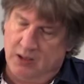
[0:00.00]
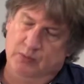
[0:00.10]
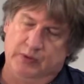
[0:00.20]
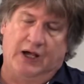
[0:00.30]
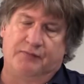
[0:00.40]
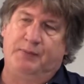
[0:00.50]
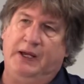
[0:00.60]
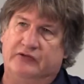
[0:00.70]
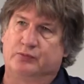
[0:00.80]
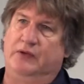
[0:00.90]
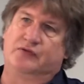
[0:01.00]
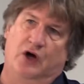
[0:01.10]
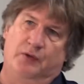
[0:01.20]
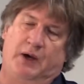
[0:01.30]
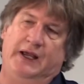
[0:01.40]
We have peace with
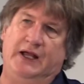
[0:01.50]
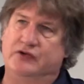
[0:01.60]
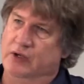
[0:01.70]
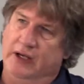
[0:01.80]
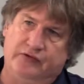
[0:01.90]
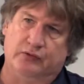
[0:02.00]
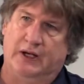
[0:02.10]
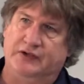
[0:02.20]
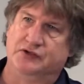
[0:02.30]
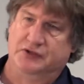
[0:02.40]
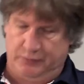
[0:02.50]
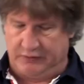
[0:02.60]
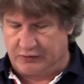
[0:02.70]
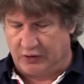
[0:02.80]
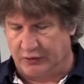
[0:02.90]
God by entering into relationship
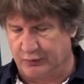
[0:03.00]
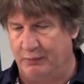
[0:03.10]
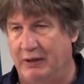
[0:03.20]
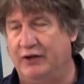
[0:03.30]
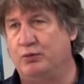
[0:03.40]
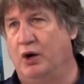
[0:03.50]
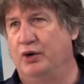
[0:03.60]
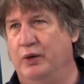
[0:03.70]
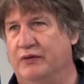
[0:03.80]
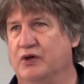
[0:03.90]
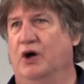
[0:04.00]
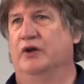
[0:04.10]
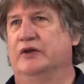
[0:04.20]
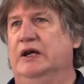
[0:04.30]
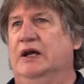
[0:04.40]
with God. We're made one with
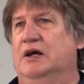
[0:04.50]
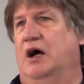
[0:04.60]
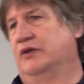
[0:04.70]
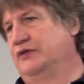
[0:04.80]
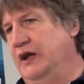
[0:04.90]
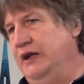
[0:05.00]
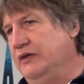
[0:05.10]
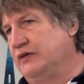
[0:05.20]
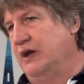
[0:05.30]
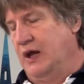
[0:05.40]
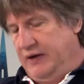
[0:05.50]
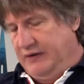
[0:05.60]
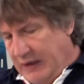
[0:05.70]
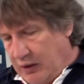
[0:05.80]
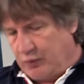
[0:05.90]
God. Our sin is
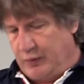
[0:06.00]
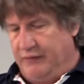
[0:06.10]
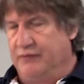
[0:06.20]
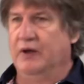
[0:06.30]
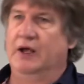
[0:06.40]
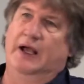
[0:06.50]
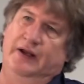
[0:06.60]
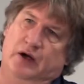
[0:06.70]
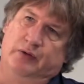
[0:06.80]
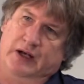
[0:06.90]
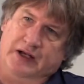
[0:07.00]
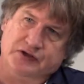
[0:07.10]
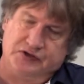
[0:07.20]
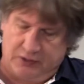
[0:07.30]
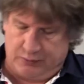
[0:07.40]
dealt with, and our
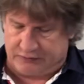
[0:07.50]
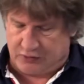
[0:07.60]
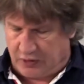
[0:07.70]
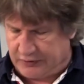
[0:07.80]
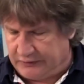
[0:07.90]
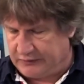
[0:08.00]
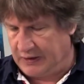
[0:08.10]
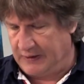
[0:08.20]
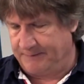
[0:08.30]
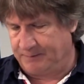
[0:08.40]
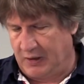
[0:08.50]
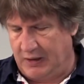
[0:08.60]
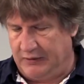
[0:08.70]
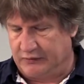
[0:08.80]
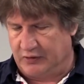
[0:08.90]
relationship with God
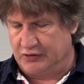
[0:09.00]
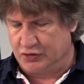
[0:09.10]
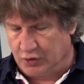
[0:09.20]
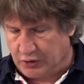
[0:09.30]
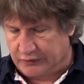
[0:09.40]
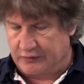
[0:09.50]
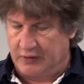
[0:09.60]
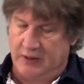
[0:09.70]
is assured.